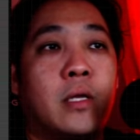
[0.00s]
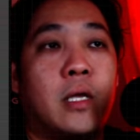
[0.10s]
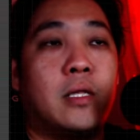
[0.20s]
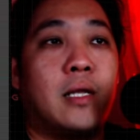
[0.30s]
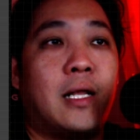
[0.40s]

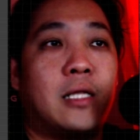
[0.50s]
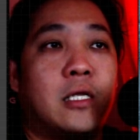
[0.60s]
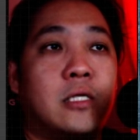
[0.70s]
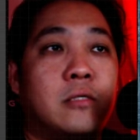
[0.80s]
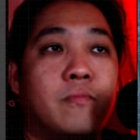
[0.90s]
In the
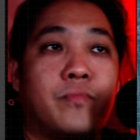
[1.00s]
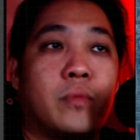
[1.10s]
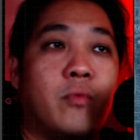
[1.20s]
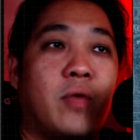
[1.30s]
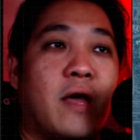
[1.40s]
latest,
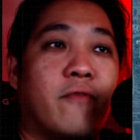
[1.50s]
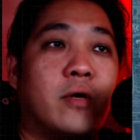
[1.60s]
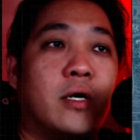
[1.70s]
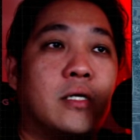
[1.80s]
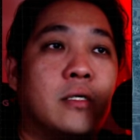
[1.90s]
we have
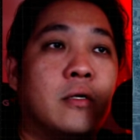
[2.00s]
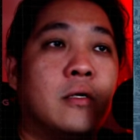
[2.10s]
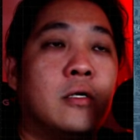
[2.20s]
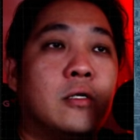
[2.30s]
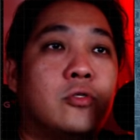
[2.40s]
a
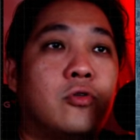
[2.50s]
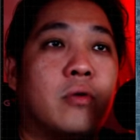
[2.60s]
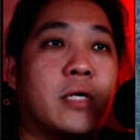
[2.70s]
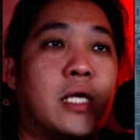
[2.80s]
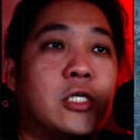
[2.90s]

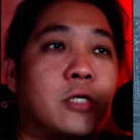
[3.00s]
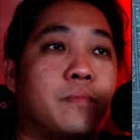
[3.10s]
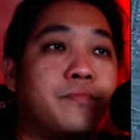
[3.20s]
geolocation